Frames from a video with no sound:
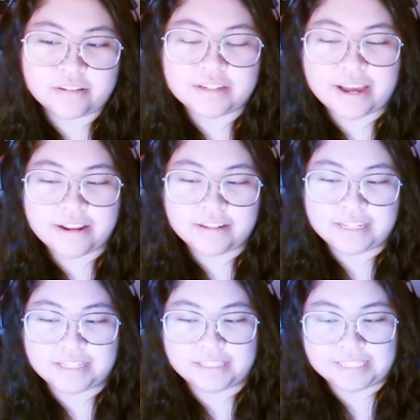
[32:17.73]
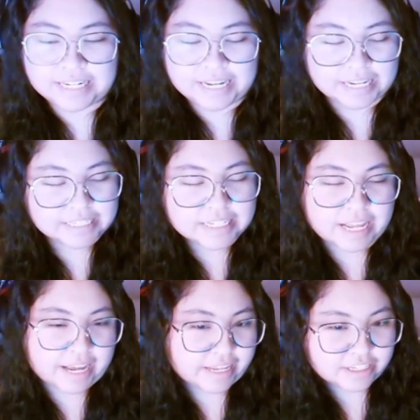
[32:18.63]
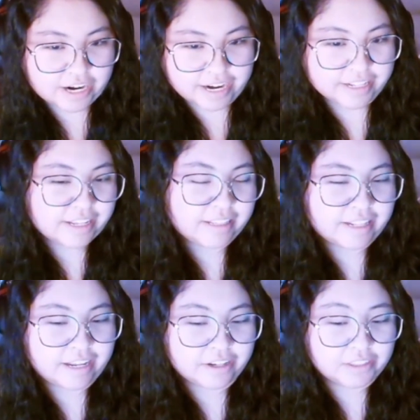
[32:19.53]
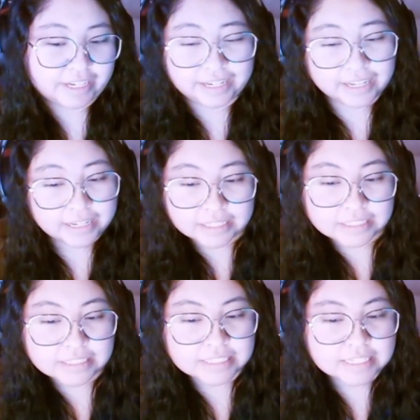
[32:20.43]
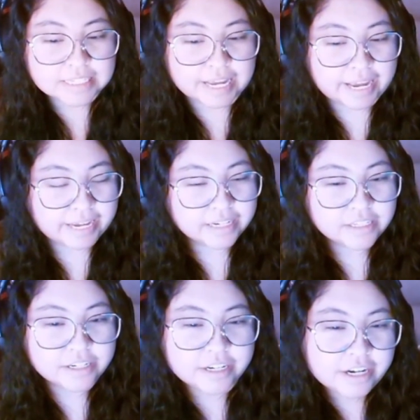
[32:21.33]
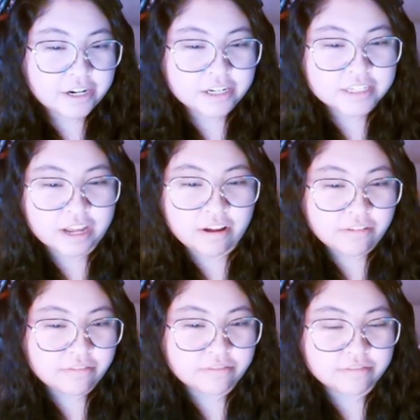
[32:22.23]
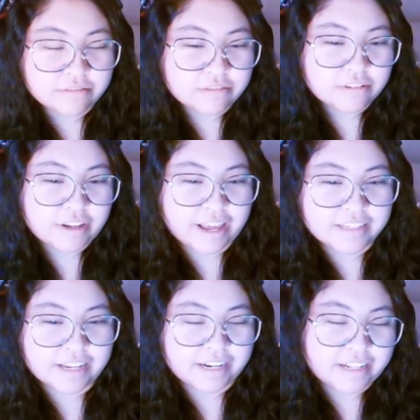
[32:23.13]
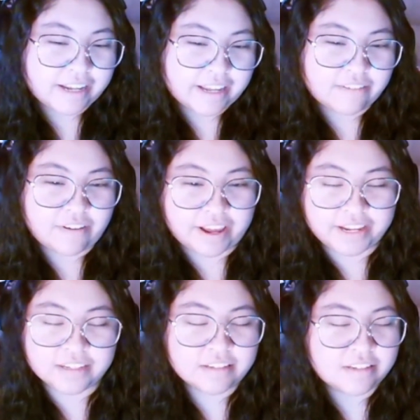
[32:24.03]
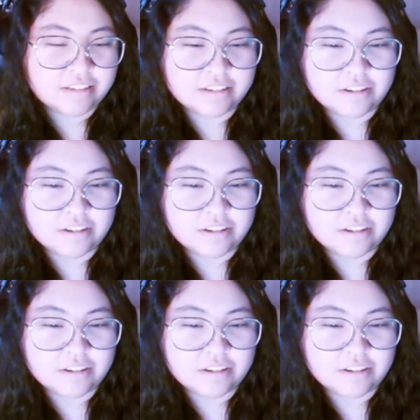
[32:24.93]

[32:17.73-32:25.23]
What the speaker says: Kind of leading into that, is there anything that you'd like say to your younger self as any like advice?